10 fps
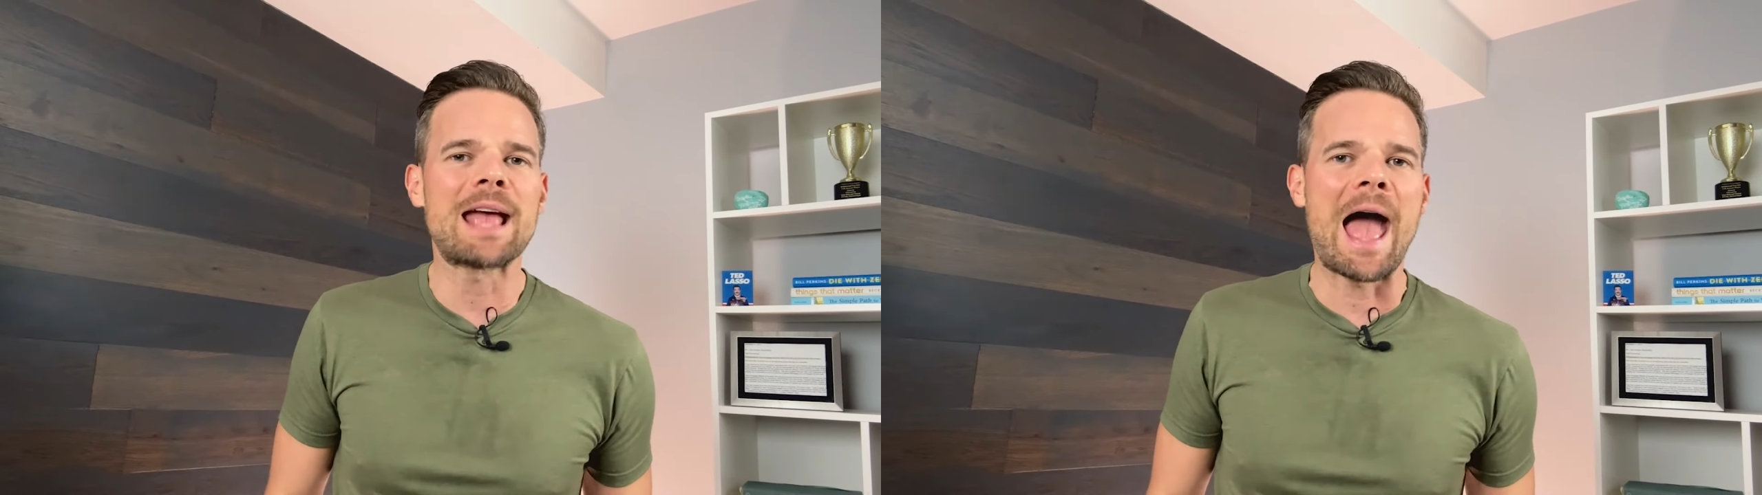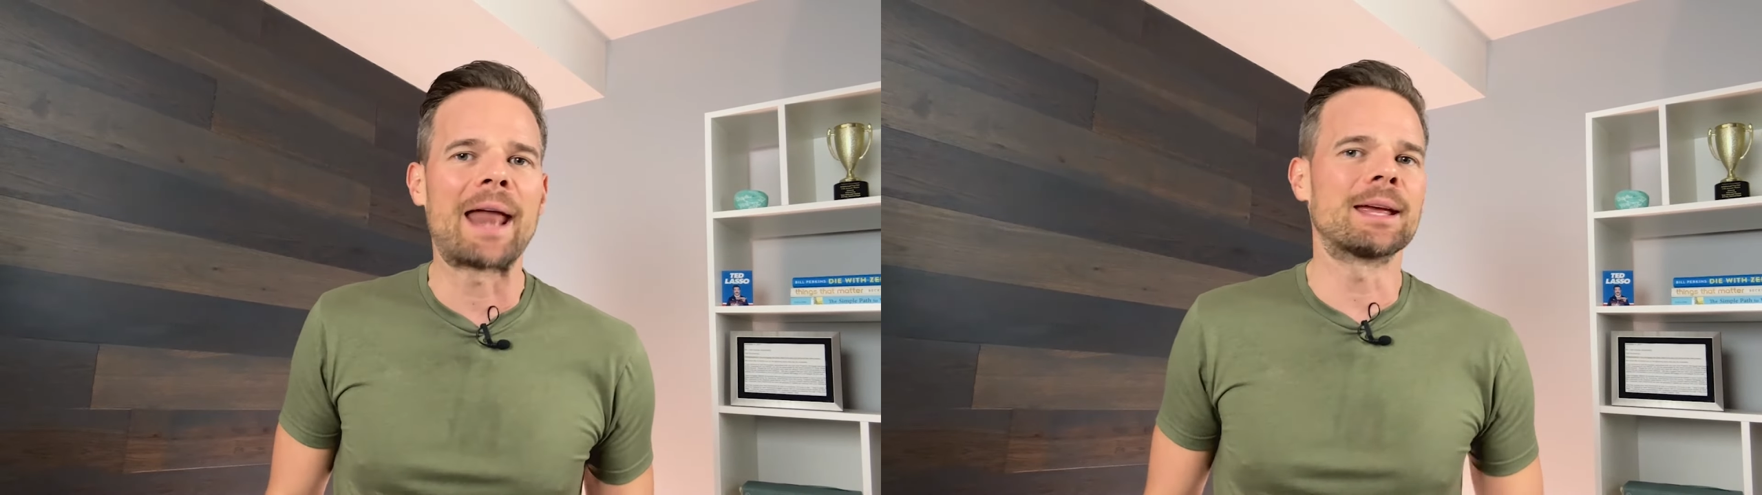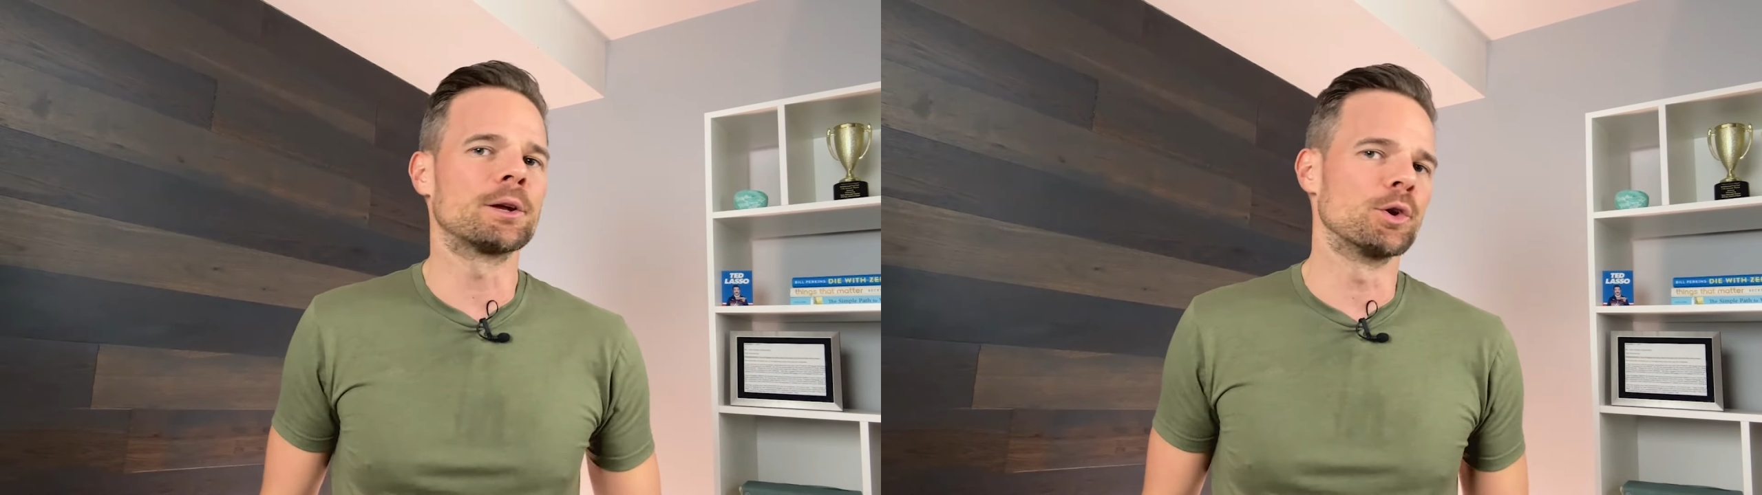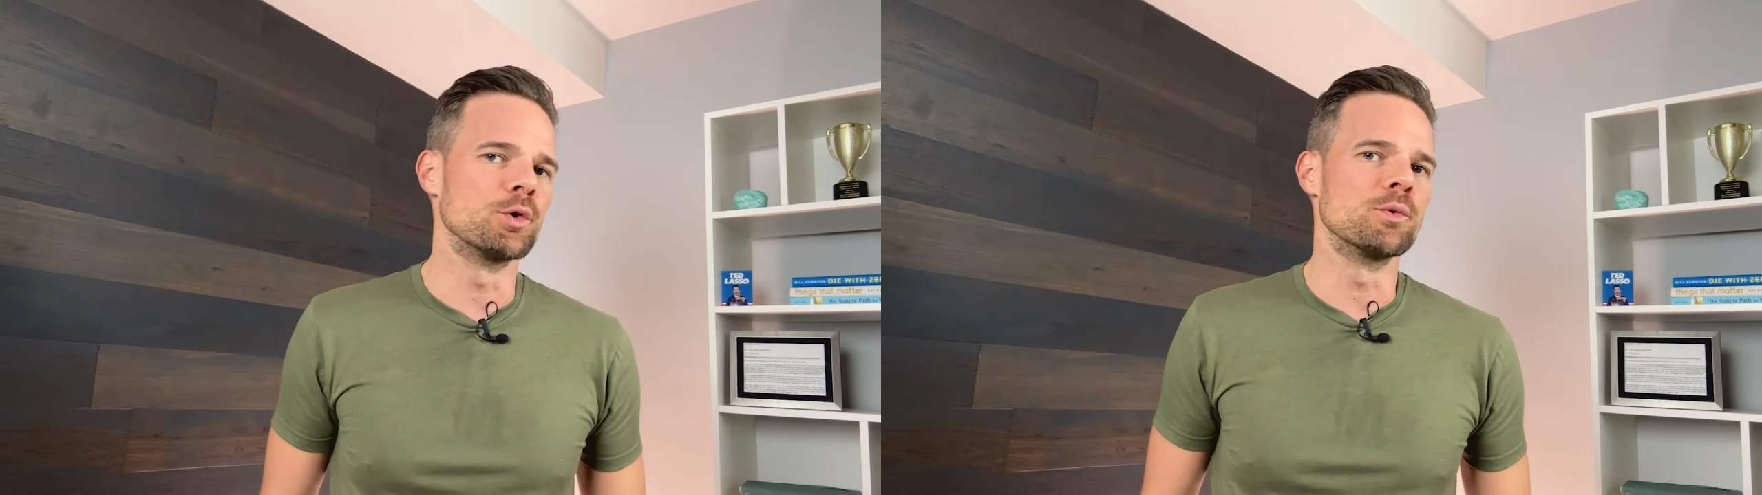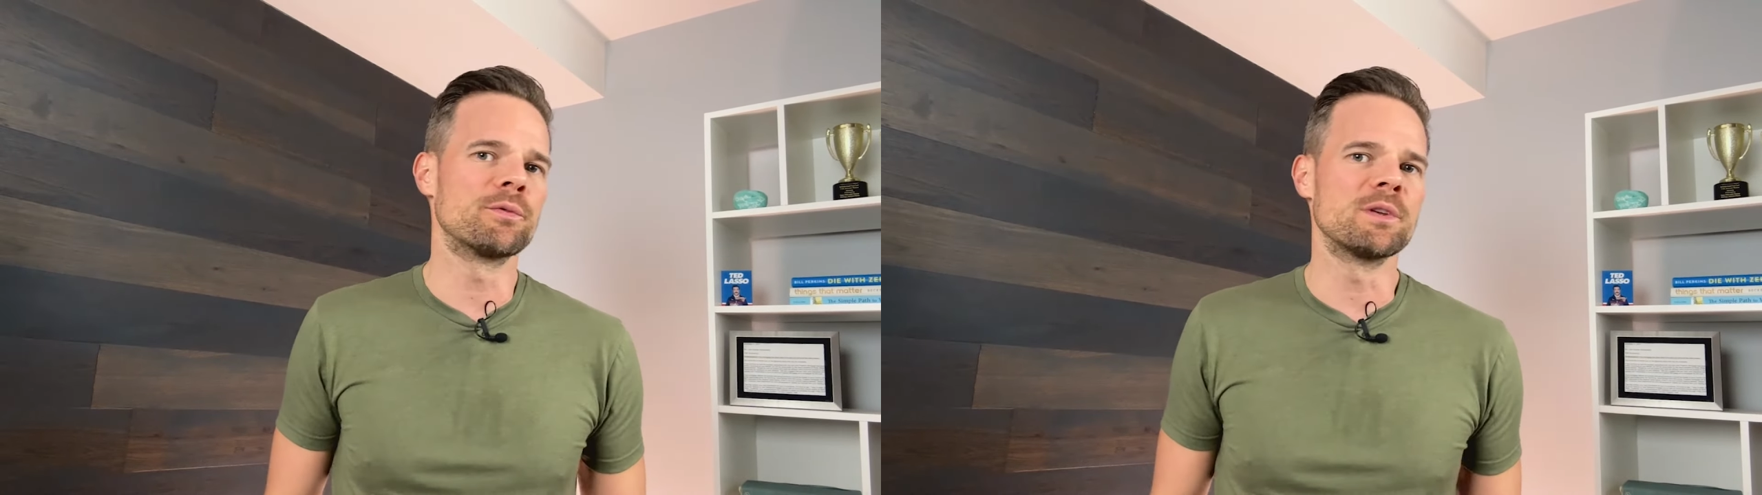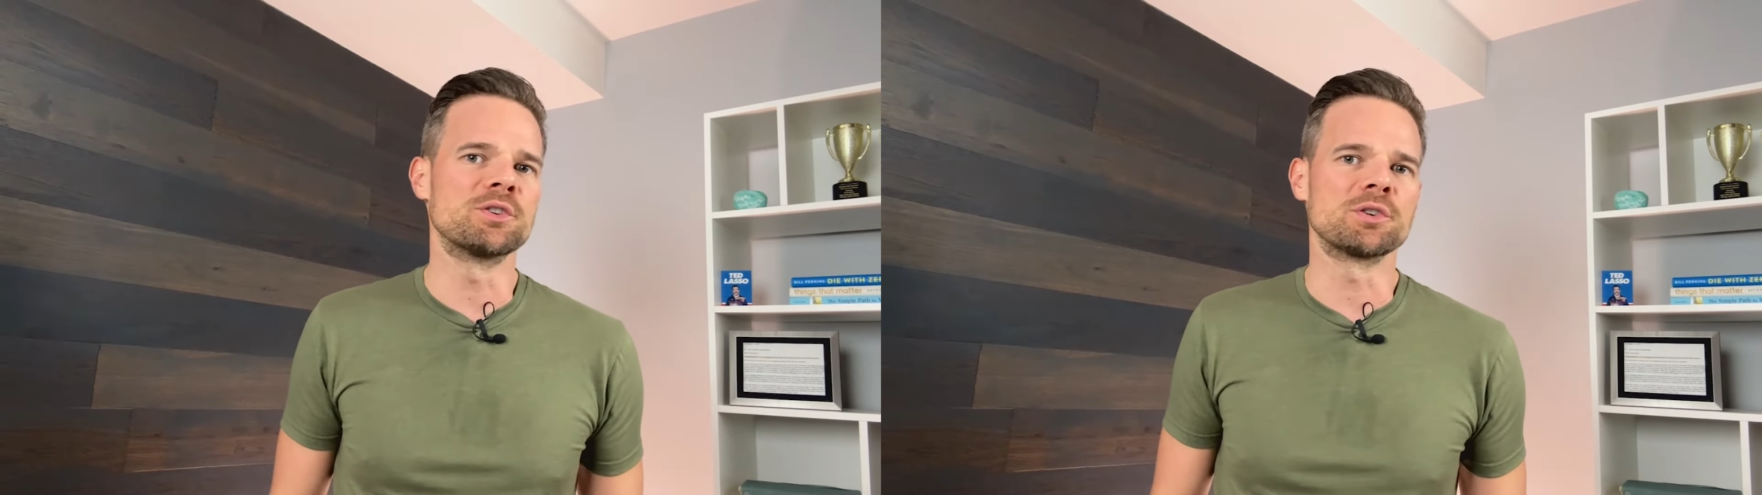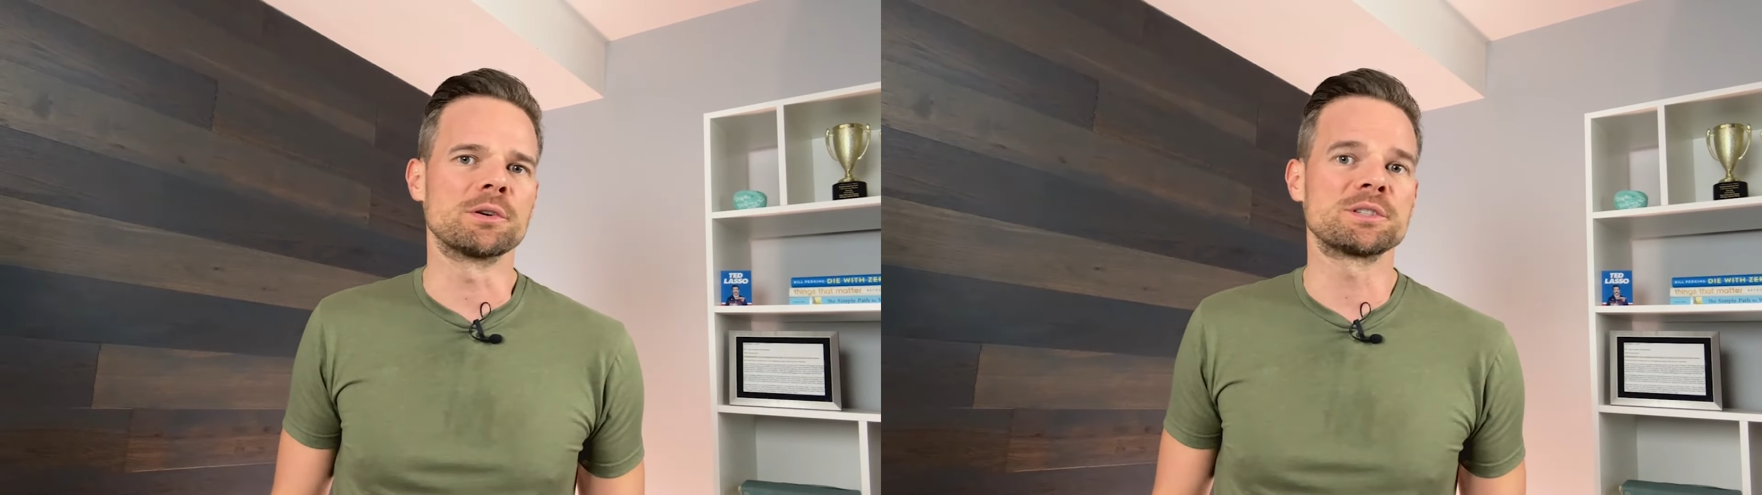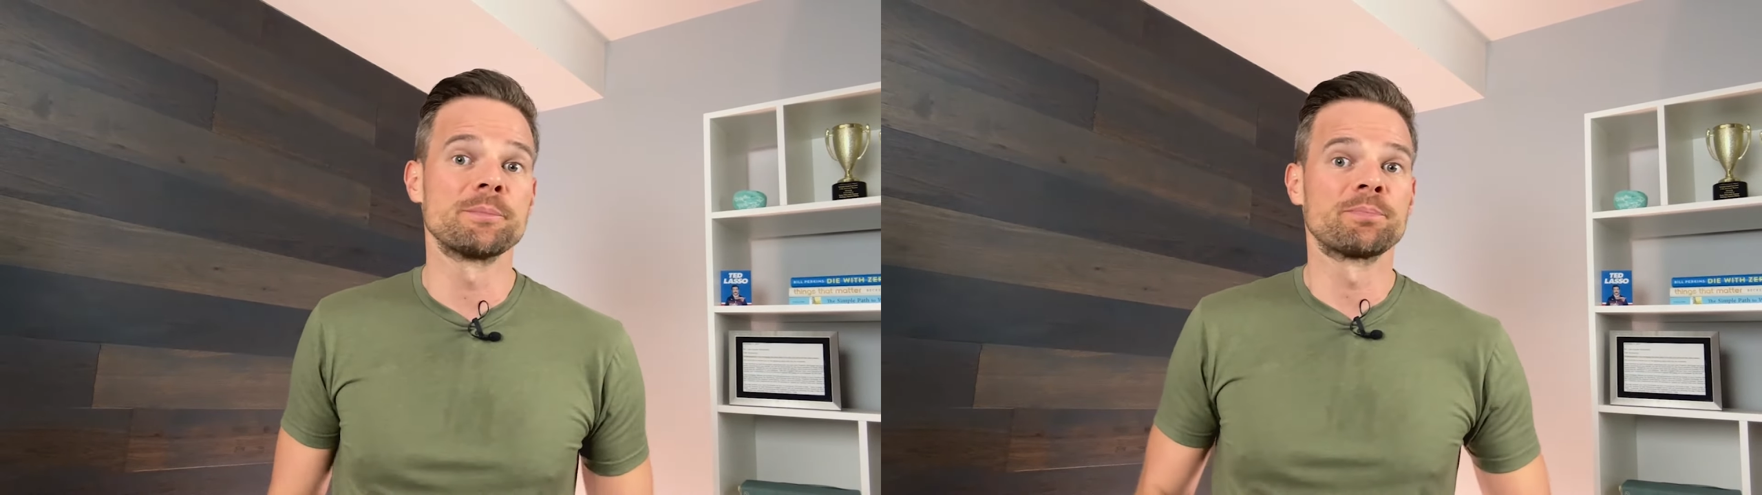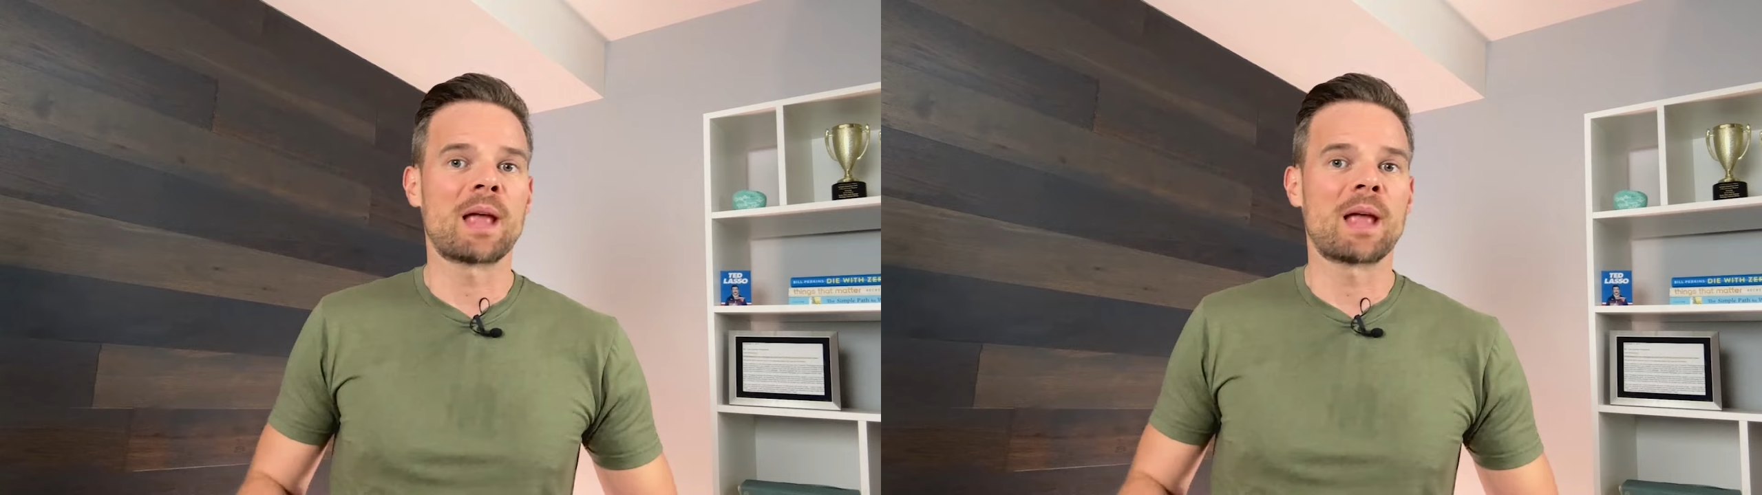adding new features.